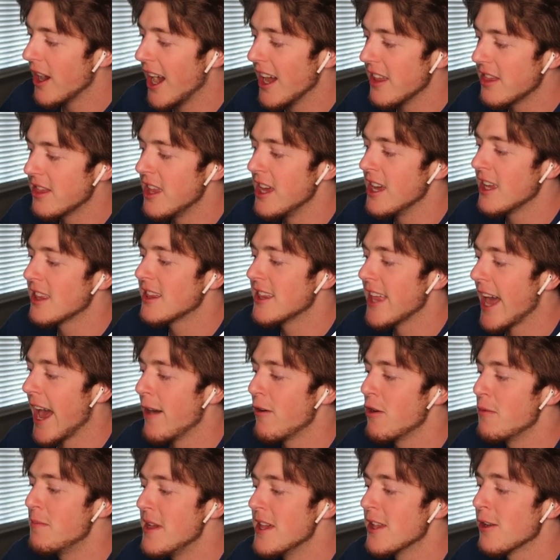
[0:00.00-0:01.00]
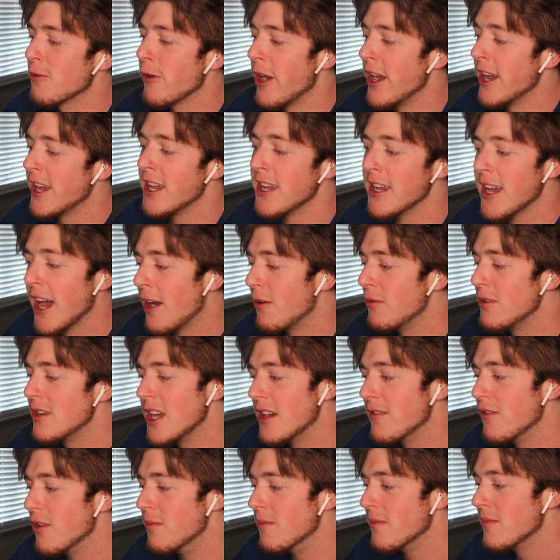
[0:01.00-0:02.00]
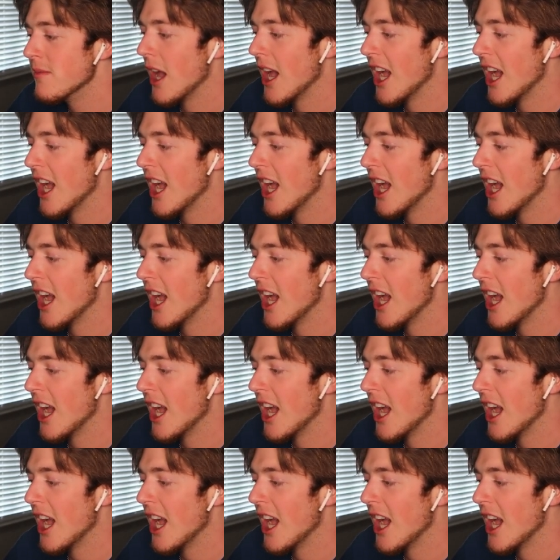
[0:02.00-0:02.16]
I think that would be the ranking I would give him.